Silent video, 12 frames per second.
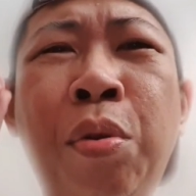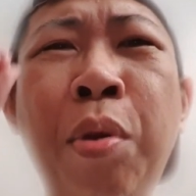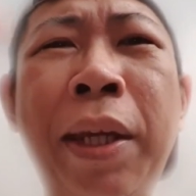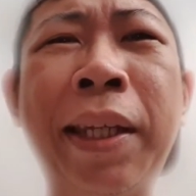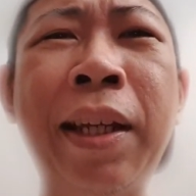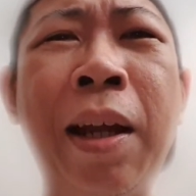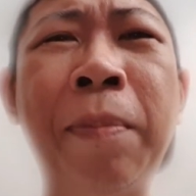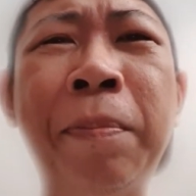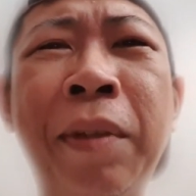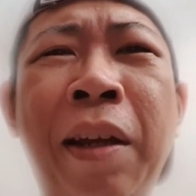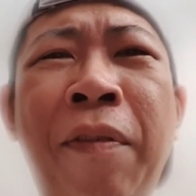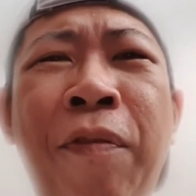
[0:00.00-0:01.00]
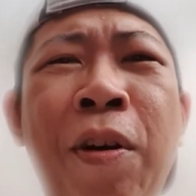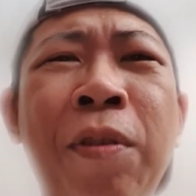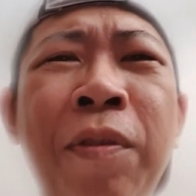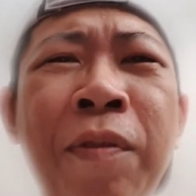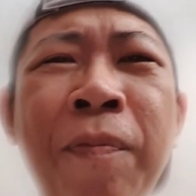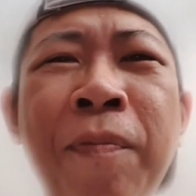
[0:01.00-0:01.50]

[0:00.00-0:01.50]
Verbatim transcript: tweak up the phone